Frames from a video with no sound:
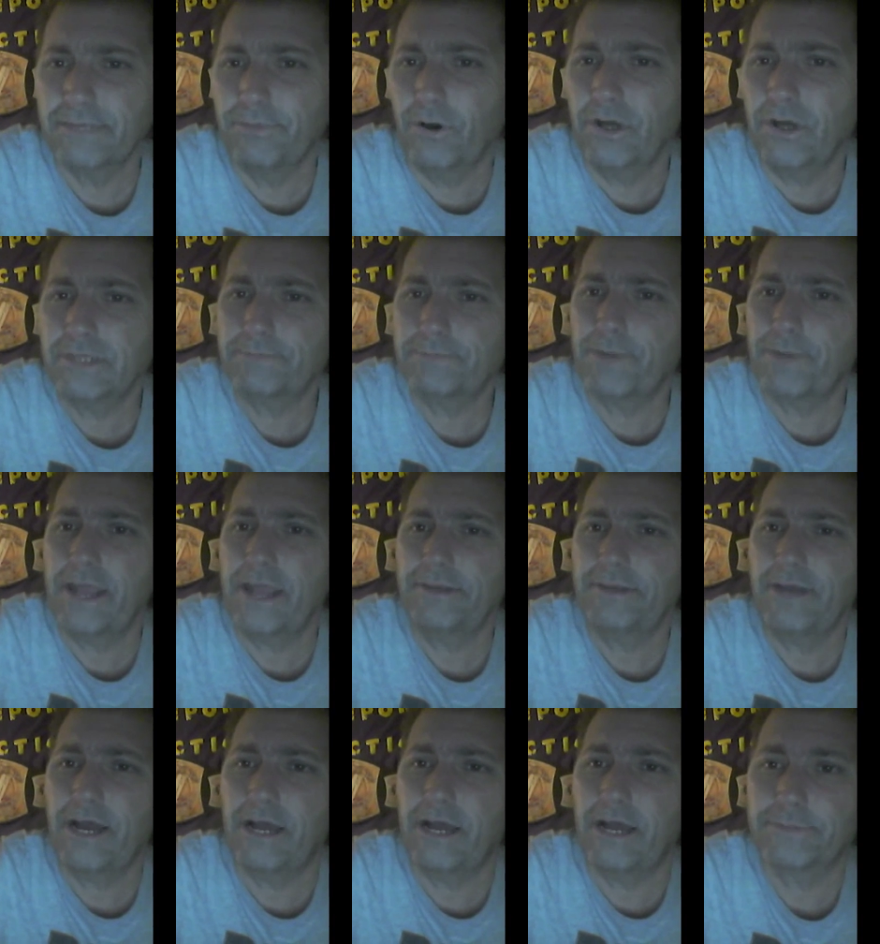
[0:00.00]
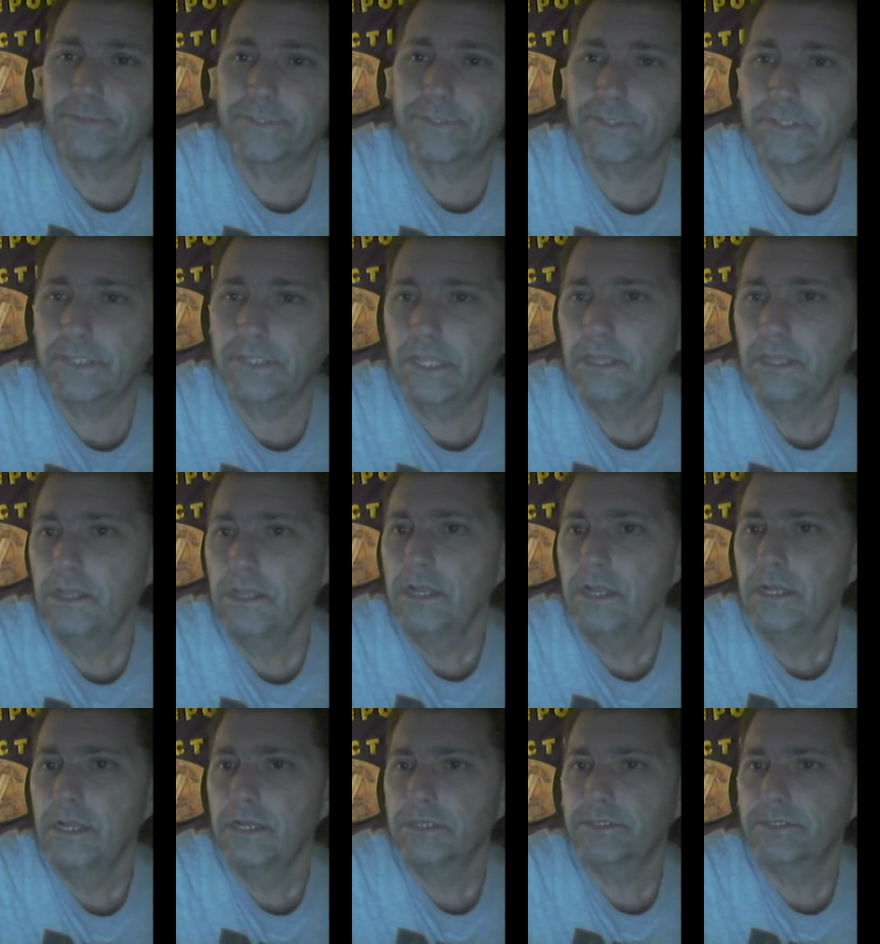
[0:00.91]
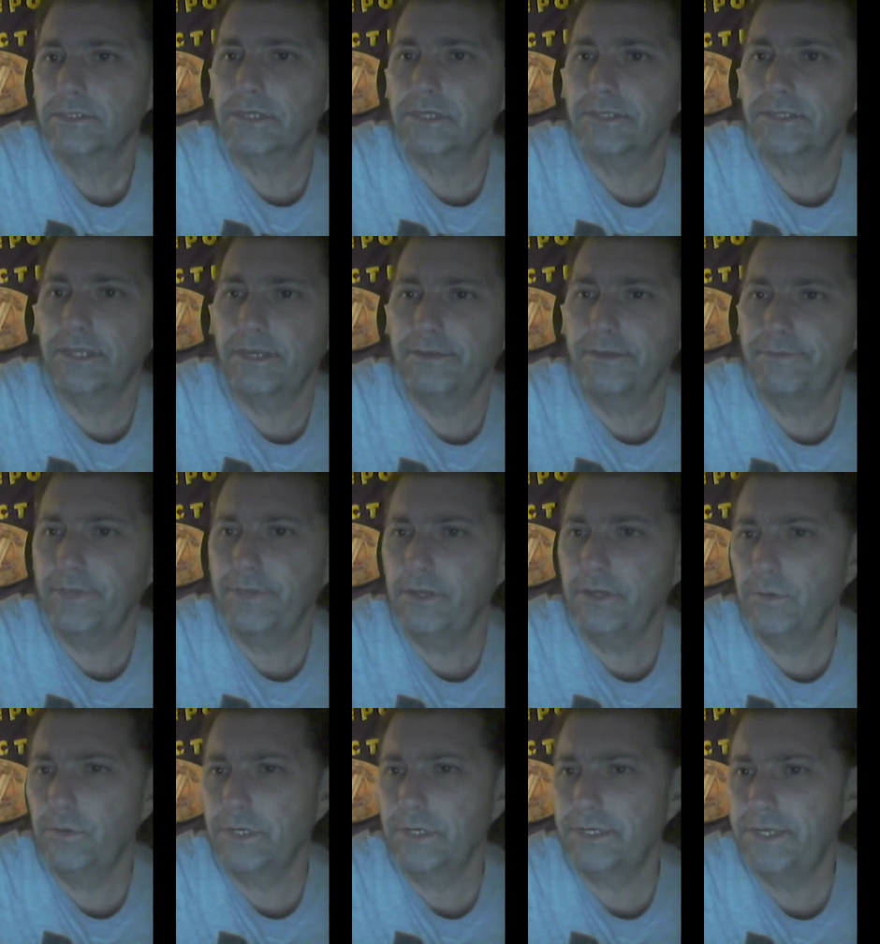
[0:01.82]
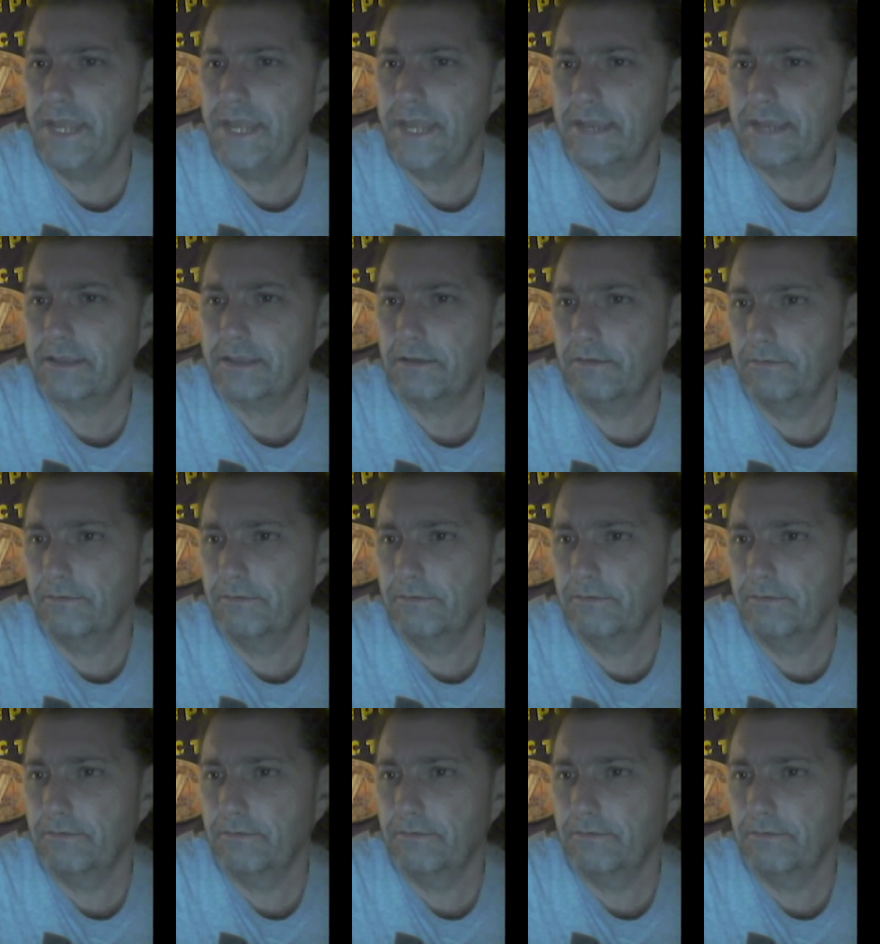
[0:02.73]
Boys, Brian Knobbs. Starts the interview with Nick